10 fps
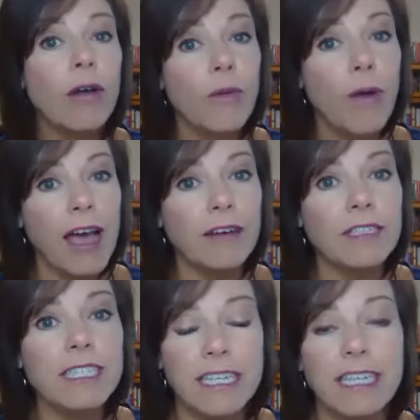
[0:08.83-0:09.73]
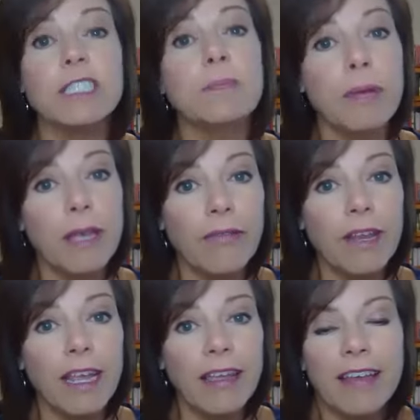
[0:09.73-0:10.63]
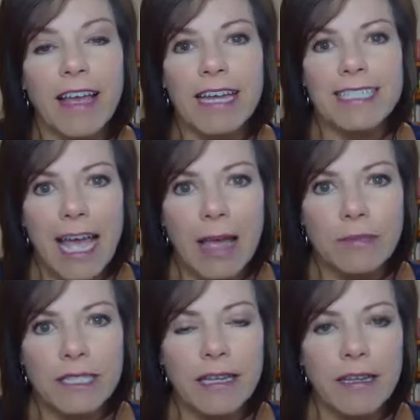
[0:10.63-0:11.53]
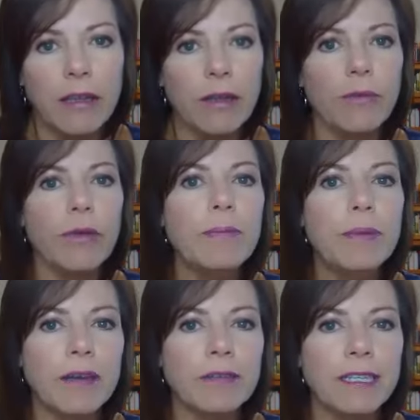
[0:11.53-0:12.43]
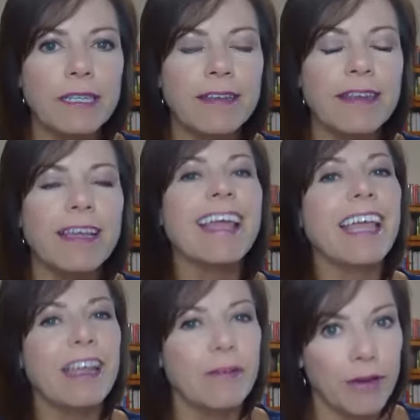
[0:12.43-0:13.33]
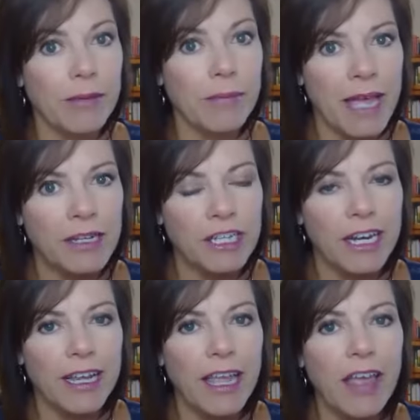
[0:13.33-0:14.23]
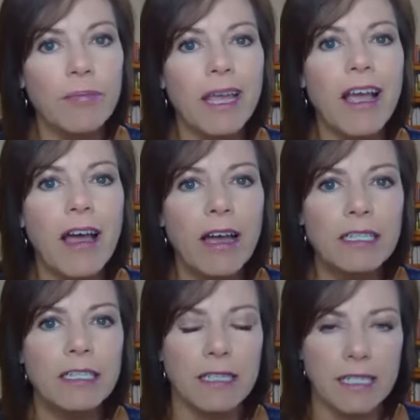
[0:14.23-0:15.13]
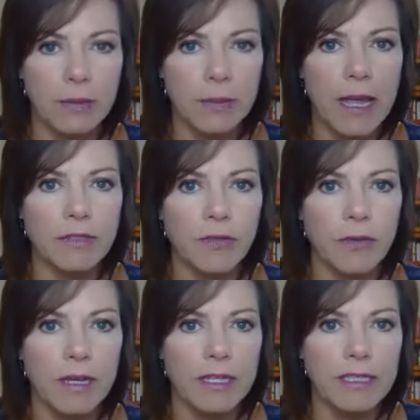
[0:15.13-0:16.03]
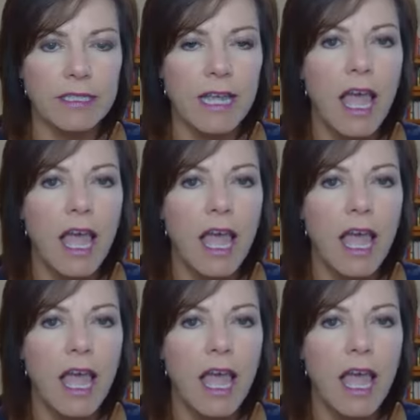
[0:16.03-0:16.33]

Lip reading: Well, since pivoting, adapting, rebuilding, and reimagining have been constant these past few months,